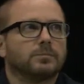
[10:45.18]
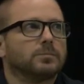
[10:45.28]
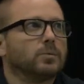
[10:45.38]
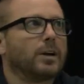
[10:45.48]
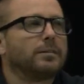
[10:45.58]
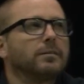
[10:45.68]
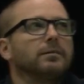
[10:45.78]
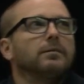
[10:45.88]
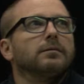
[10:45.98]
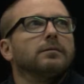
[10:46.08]
what
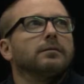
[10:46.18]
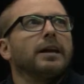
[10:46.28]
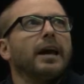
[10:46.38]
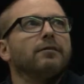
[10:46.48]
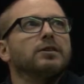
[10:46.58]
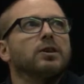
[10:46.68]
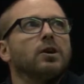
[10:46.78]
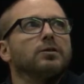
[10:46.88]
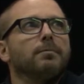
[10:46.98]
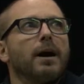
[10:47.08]
Canvas
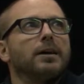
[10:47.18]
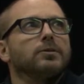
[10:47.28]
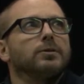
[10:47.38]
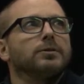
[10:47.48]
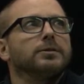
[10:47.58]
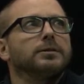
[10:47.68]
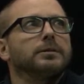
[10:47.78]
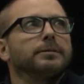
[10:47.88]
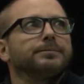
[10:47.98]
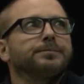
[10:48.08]
calls
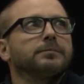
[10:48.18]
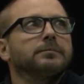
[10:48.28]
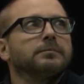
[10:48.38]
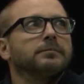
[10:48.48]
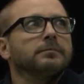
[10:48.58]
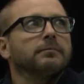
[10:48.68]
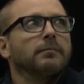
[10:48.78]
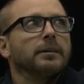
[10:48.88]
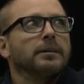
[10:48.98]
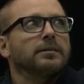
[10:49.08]
modules
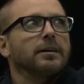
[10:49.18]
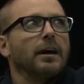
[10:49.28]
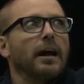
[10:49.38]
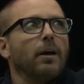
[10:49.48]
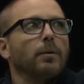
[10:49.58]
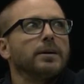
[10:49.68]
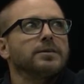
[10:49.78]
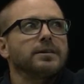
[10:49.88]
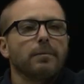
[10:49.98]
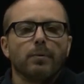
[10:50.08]
is kind of how we
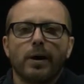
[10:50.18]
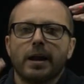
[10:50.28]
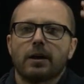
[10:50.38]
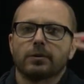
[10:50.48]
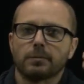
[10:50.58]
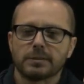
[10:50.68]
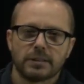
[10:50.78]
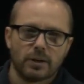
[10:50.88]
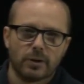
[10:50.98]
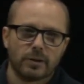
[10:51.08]
separate out the
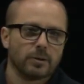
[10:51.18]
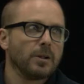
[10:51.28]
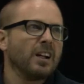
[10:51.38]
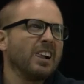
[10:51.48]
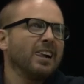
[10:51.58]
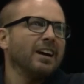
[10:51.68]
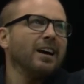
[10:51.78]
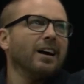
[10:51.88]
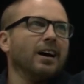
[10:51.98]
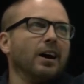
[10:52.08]
material.
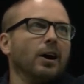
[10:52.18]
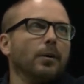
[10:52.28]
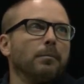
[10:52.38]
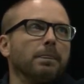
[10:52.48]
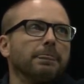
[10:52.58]
The